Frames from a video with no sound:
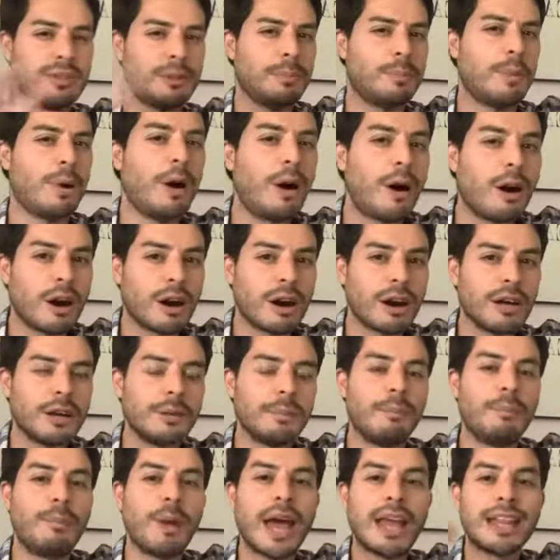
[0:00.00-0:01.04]

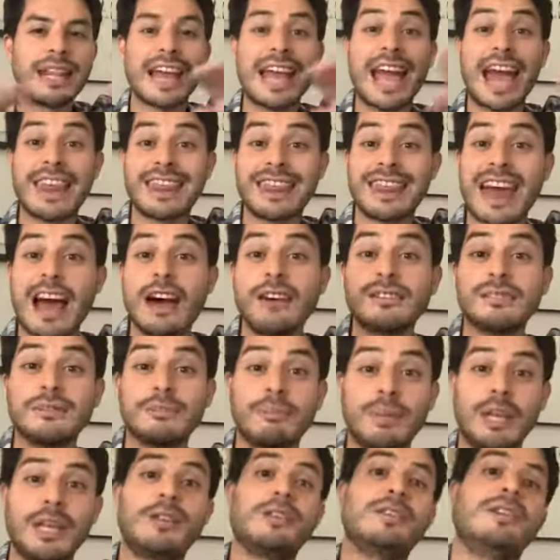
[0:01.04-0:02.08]
apart, but like
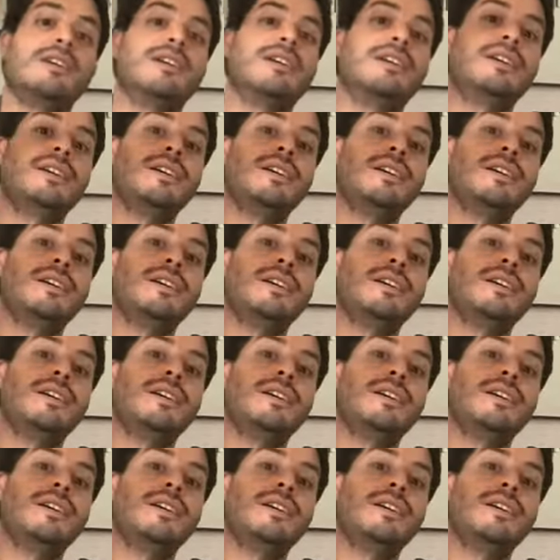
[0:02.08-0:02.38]
1,000-meter